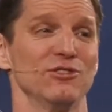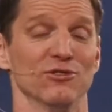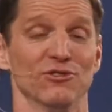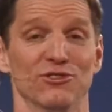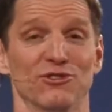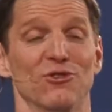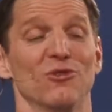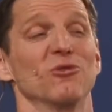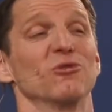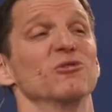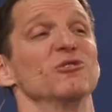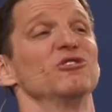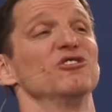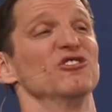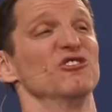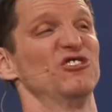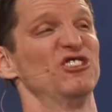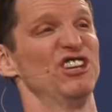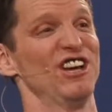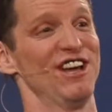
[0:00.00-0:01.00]
your shoulders,
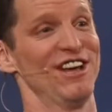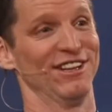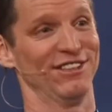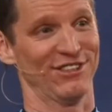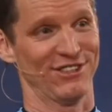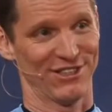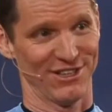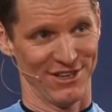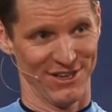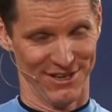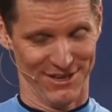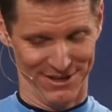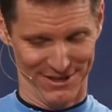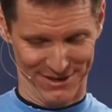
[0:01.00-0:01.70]
your chest. Mm -hmm